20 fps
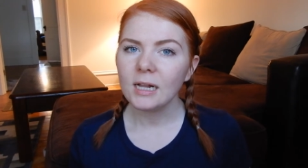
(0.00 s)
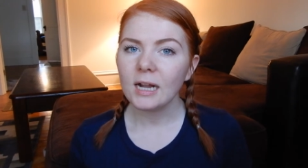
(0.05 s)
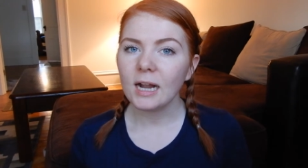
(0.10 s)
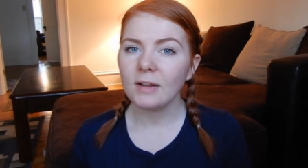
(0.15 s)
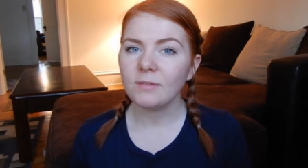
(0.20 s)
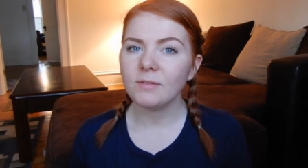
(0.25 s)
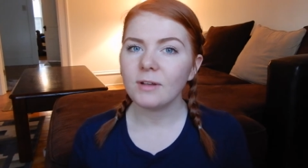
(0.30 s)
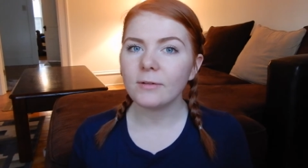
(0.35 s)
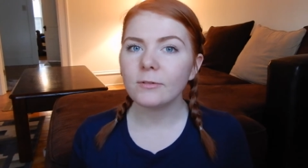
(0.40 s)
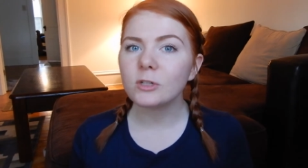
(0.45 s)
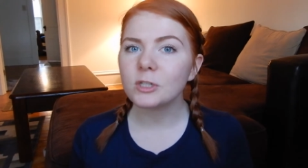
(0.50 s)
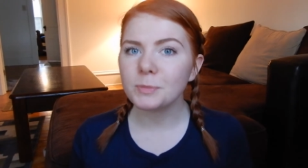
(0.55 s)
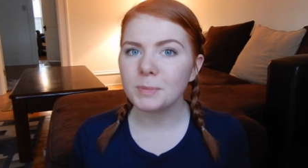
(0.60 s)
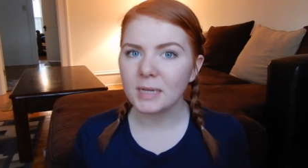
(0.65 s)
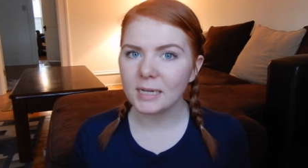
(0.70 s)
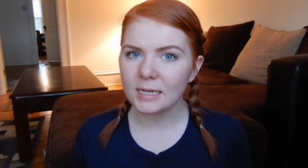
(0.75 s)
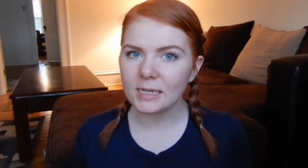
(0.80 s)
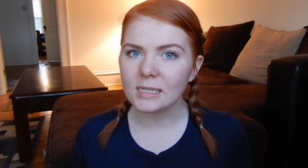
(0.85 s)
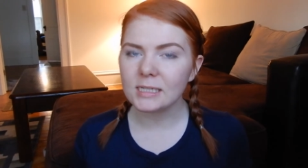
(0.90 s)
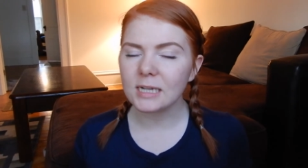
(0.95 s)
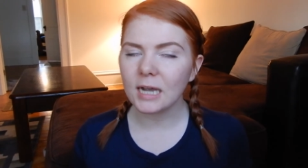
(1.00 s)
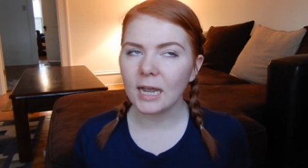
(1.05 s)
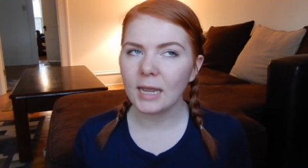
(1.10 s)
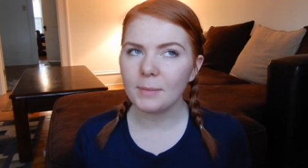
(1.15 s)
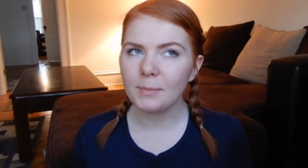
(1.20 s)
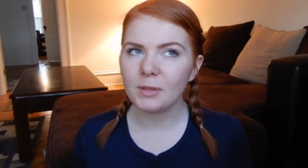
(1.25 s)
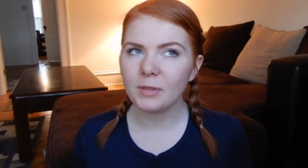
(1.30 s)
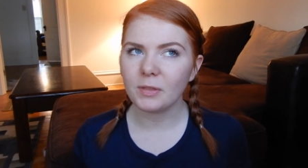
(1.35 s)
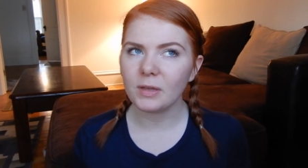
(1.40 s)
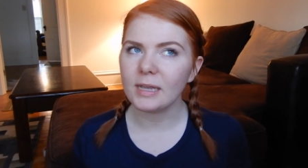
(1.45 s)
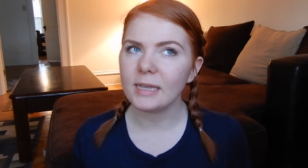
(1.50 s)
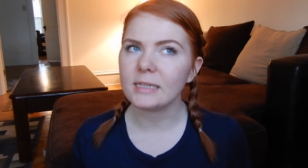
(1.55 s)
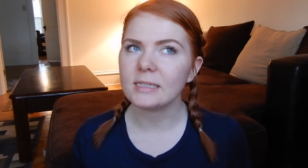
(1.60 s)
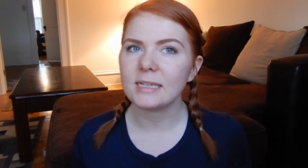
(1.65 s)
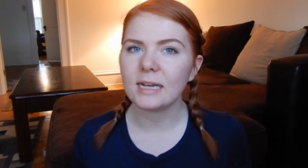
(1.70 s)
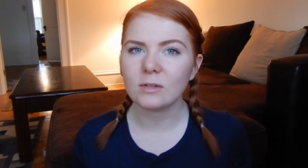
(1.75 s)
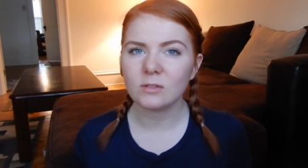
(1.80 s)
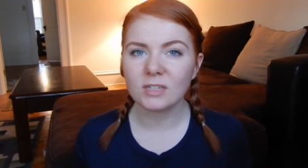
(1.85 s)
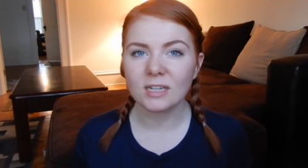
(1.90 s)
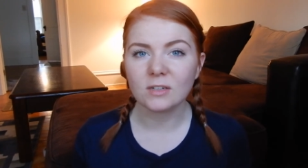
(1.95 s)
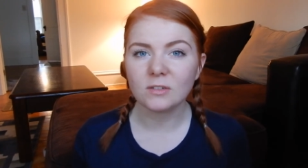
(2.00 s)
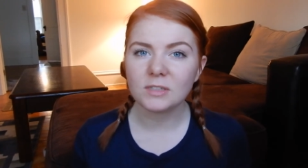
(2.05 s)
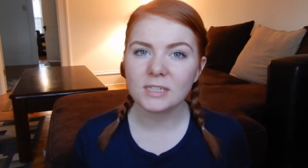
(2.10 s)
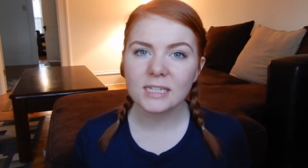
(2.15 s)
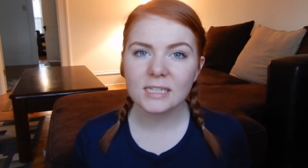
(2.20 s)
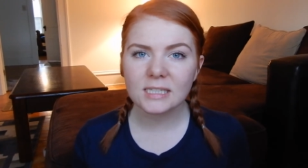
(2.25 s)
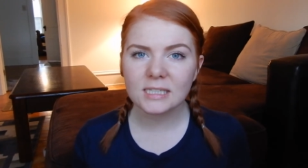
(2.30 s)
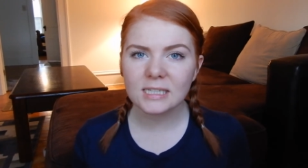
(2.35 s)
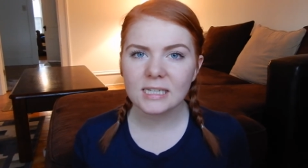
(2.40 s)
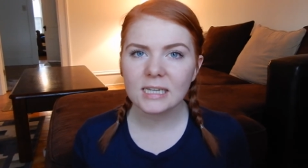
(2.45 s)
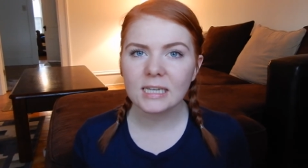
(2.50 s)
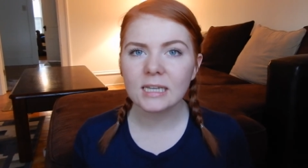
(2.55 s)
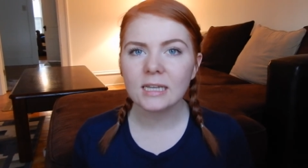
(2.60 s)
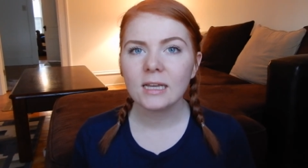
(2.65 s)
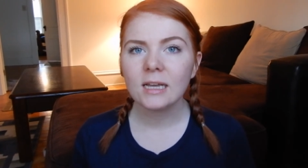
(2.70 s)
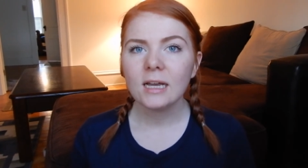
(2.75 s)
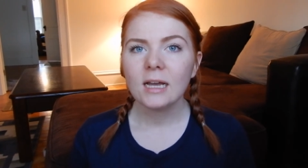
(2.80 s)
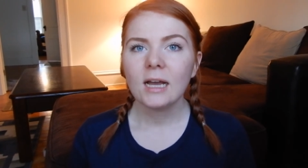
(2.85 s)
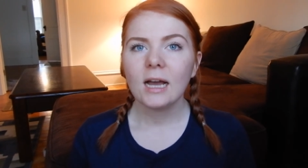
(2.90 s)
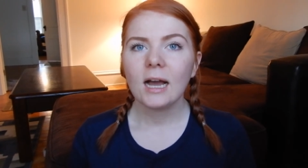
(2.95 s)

I've never spent any time in like downtown Disney.